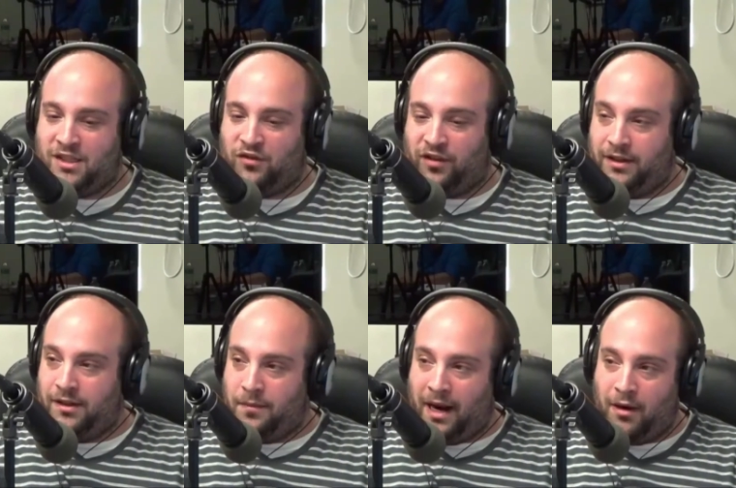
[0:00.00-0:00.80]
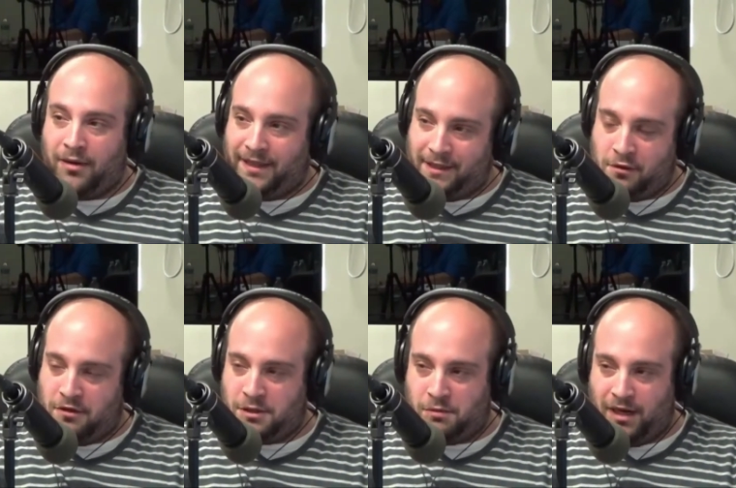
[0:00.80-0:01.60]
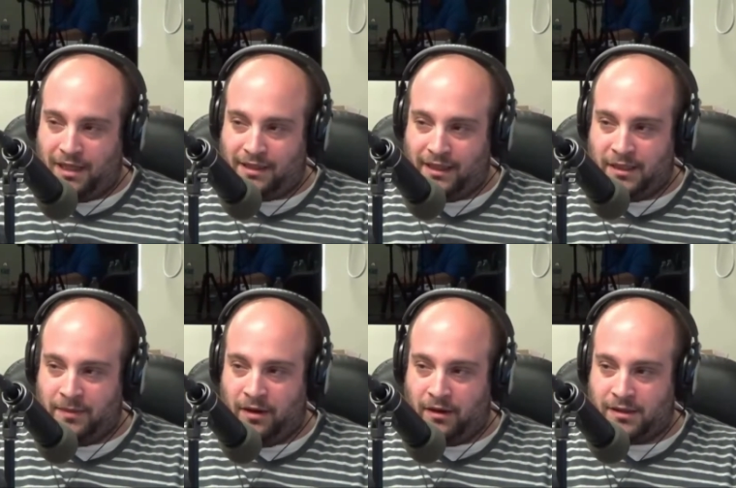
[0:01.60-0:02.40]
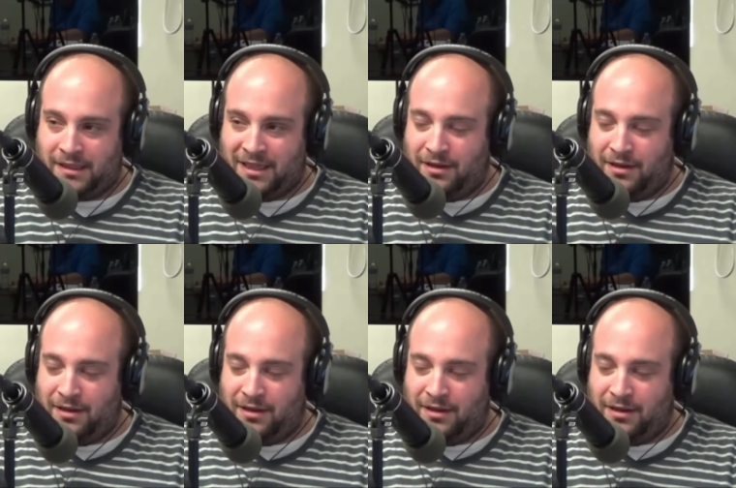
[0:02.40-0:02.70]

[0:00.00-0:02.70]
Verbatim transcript: funny, but I don't get the Chris Pratt thing to be honest. No, he,